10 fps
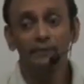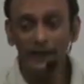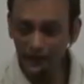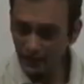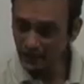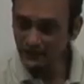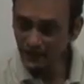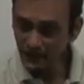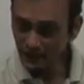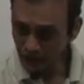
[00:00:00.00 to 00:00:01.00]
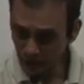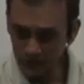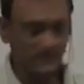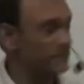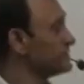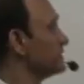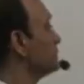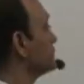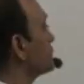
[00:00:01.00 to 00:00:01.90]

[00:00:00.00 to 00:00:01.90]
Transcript: make A the observer.